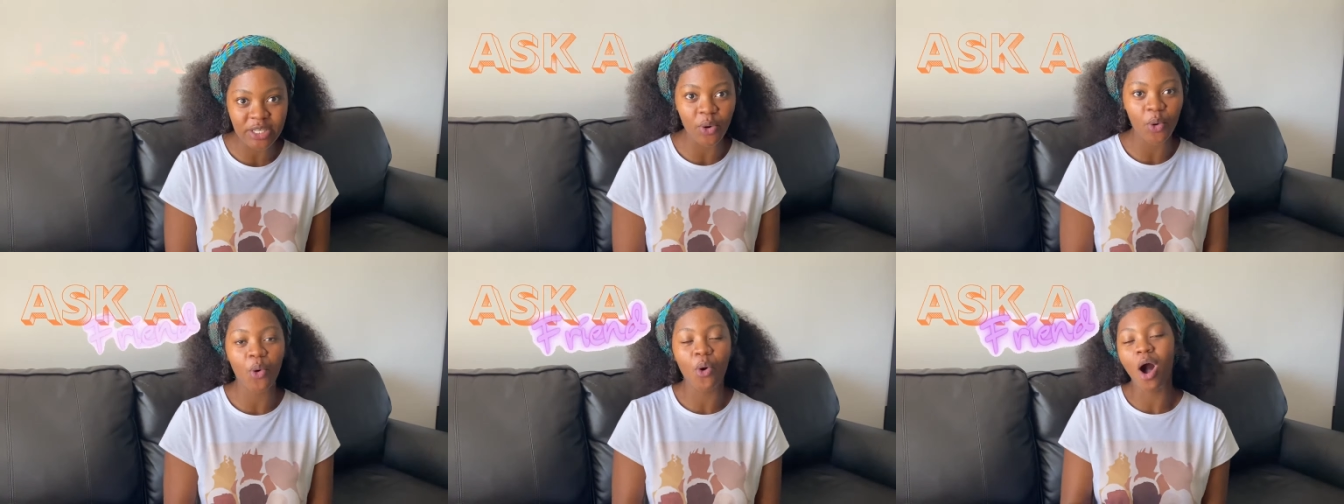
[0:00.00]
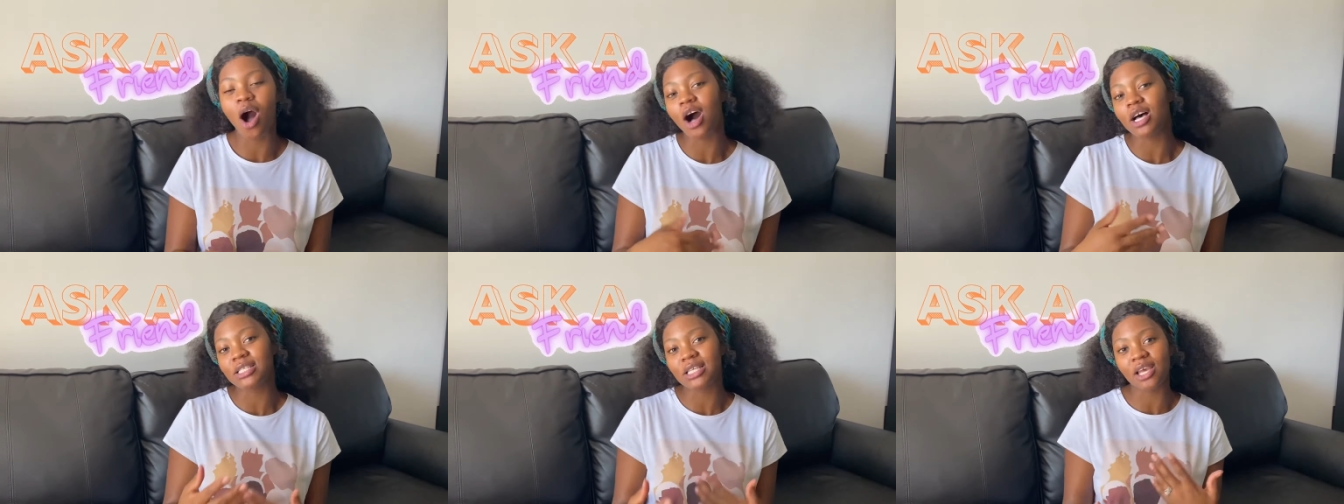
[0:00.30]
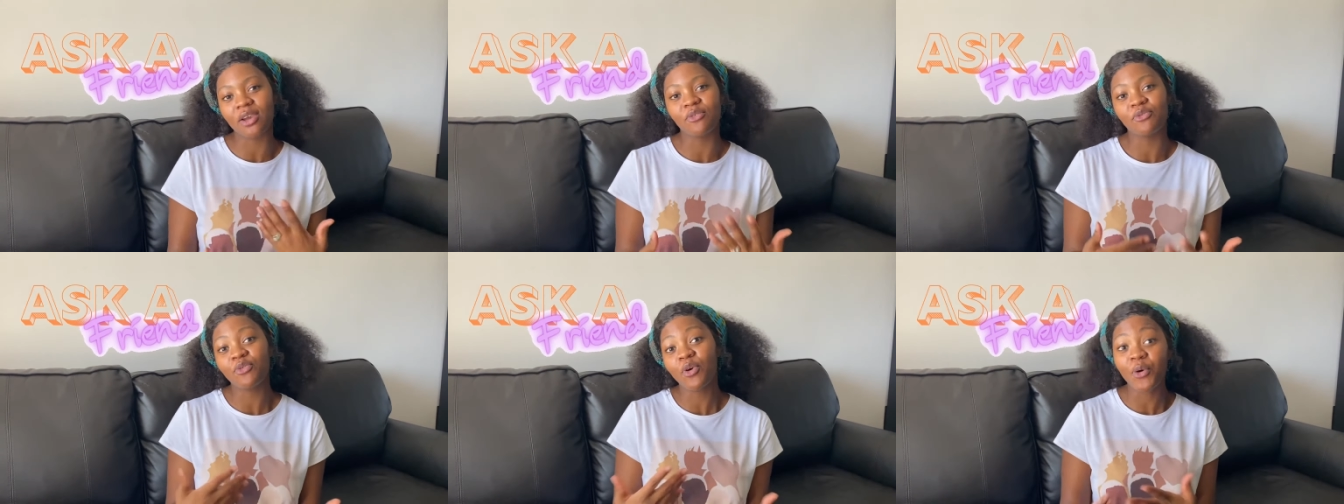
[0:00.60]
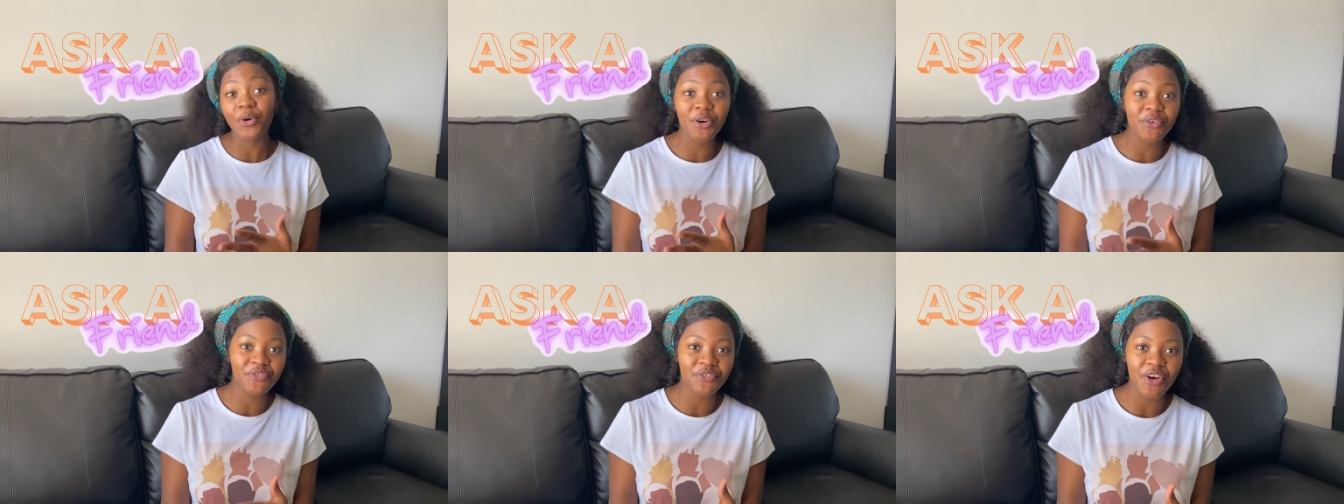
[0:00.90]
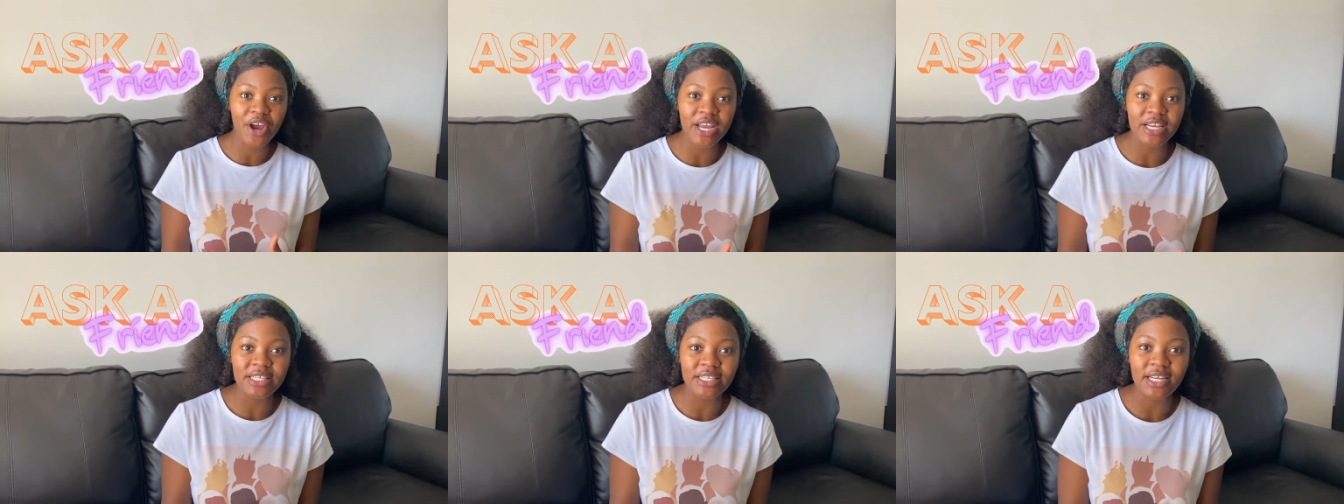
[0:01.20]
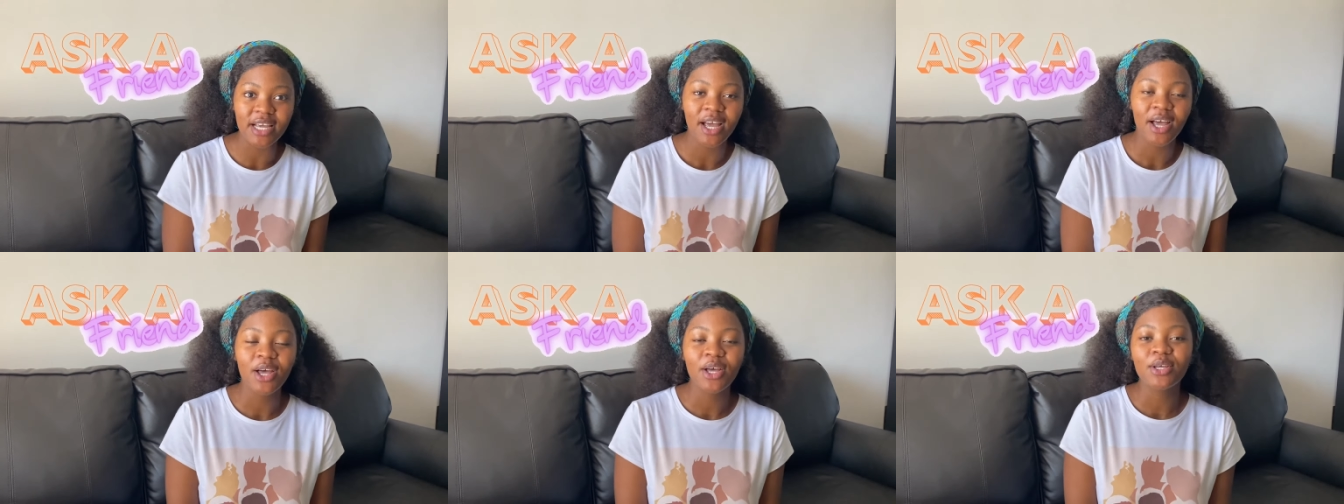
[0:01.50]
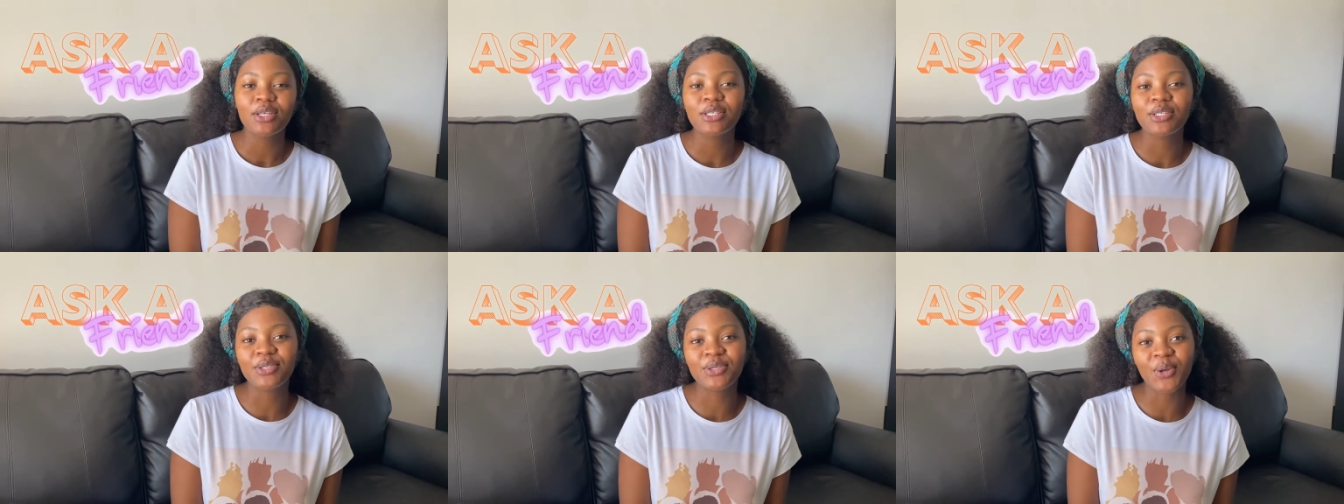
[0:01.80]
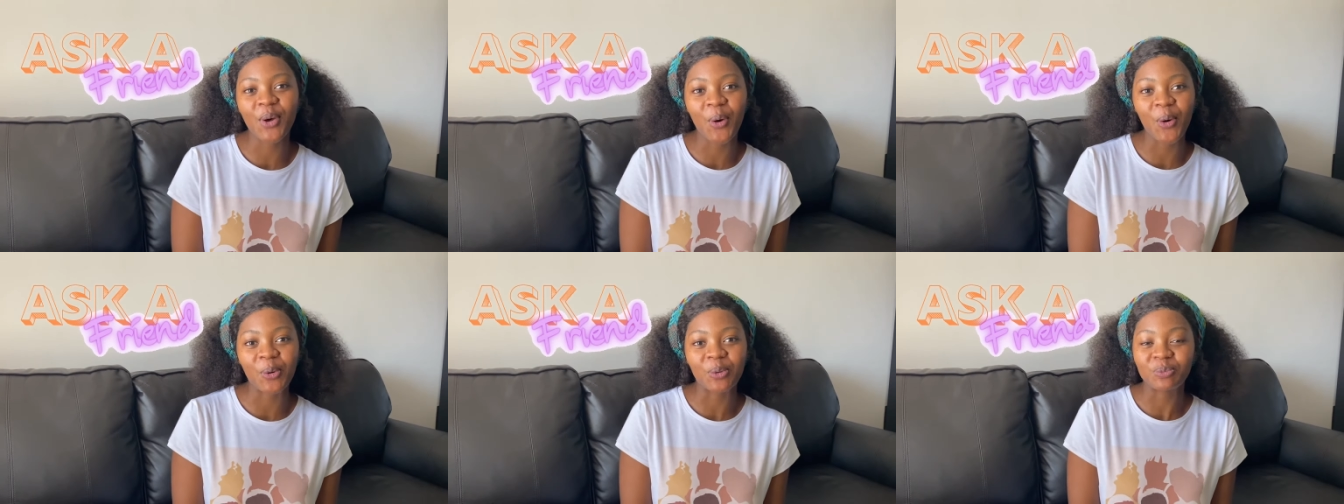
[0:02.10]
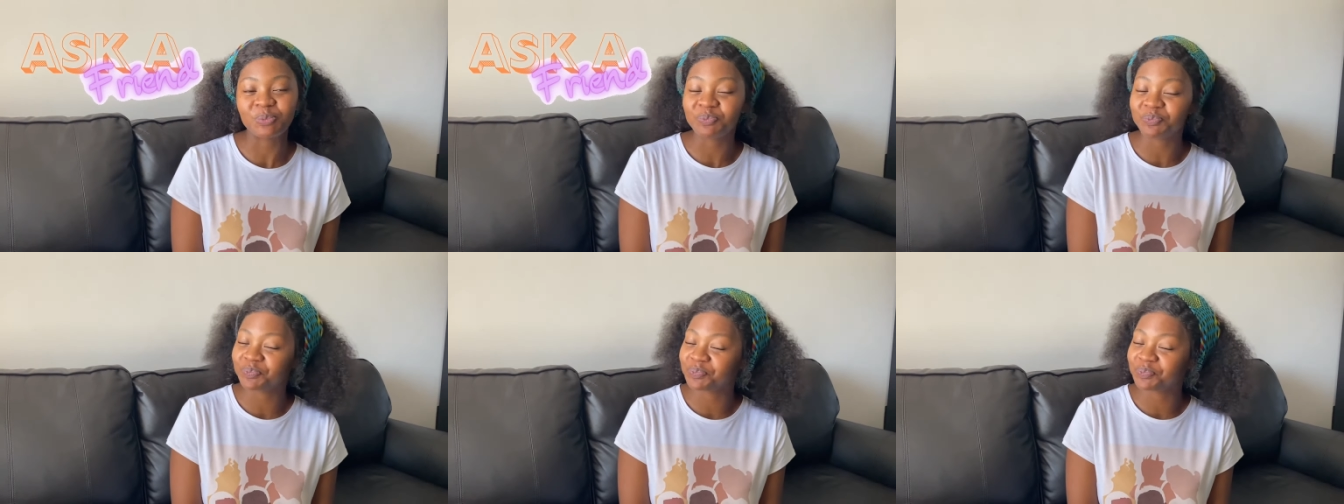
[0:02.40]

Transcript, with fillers: or Asking for a Friend. So